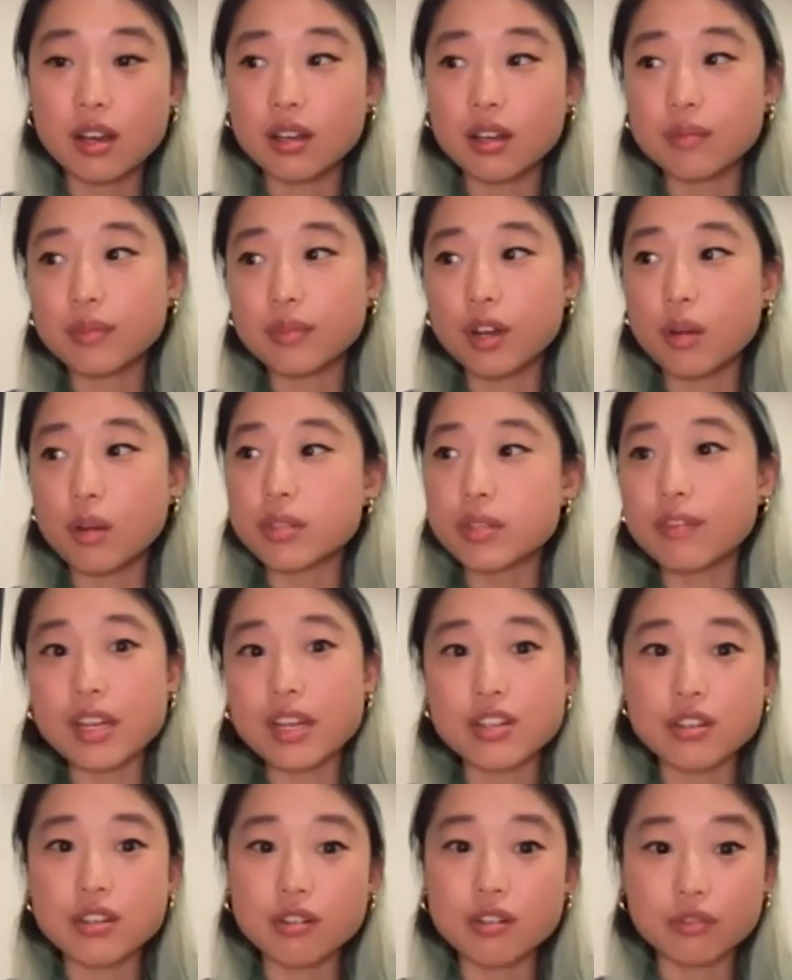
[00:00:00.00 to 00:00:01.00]

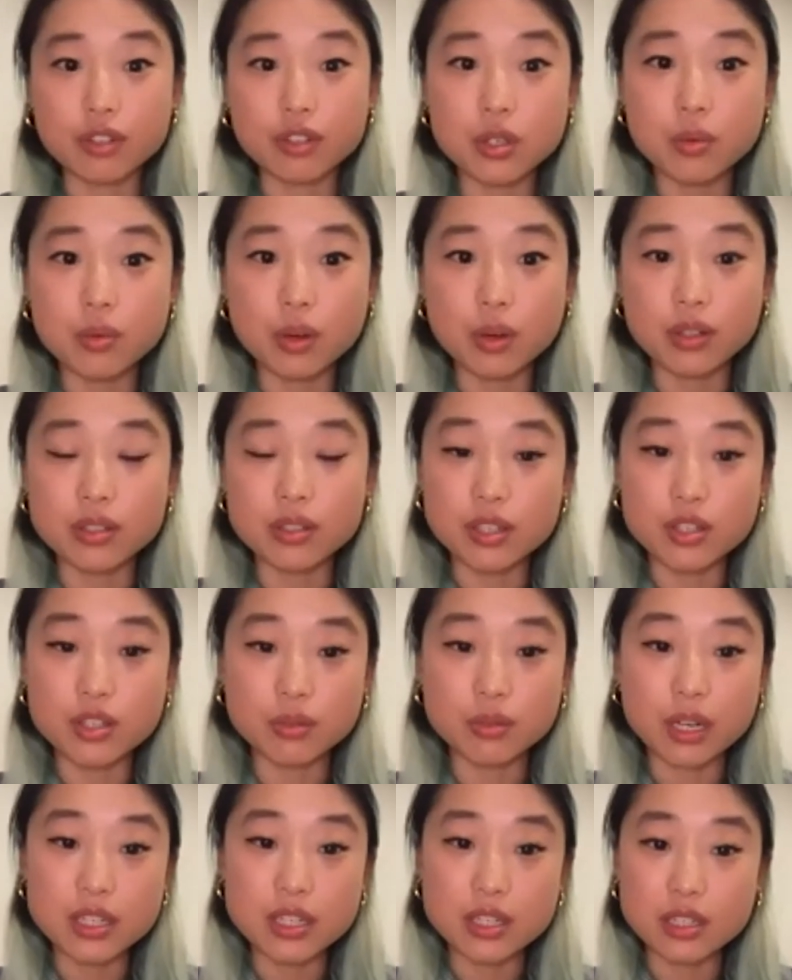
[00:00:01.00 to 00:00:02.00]
observation of real world
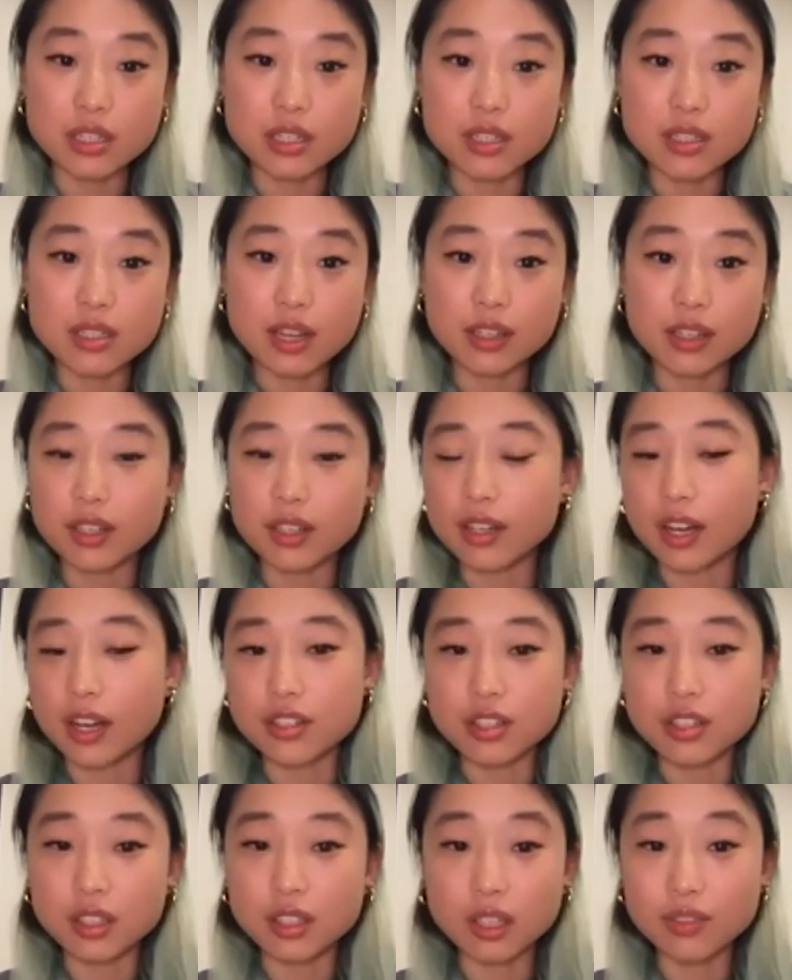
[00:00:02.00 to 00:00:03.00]
situations that can
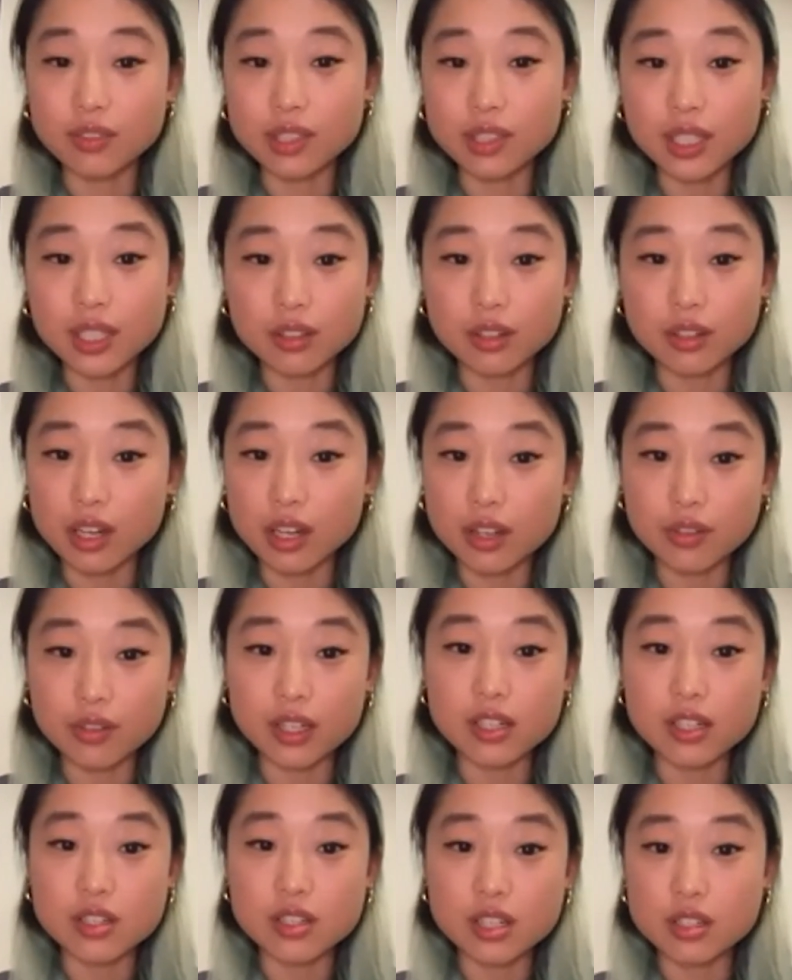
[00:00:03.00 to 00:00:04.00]
actually give you that creative
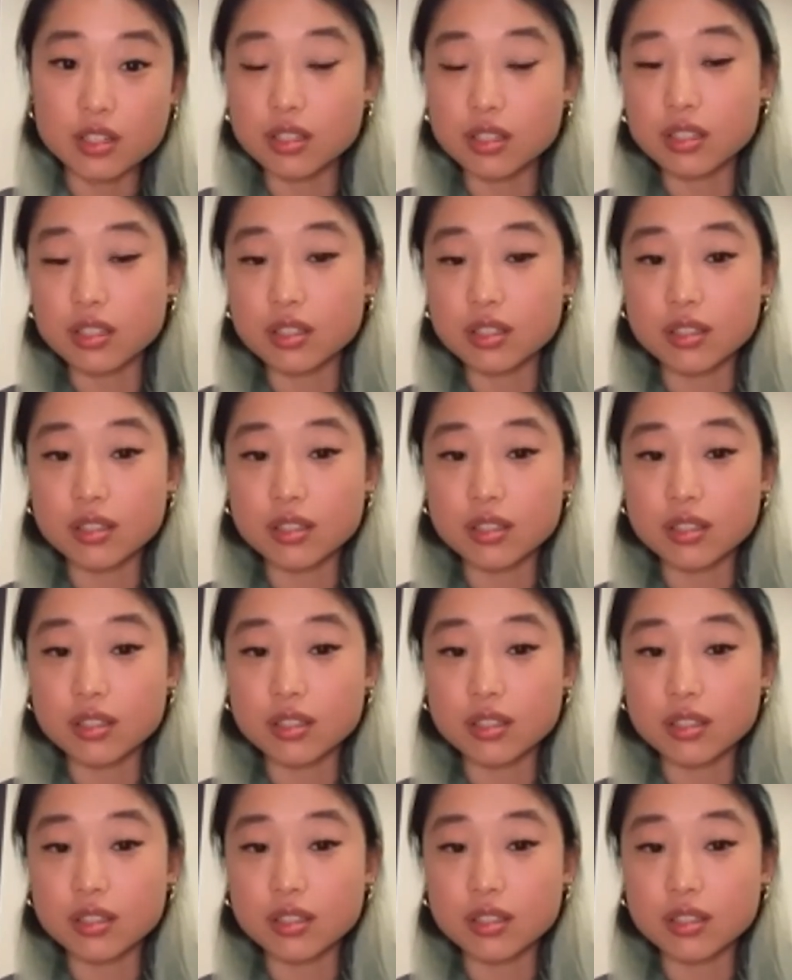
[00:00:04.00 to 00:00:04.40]
energy to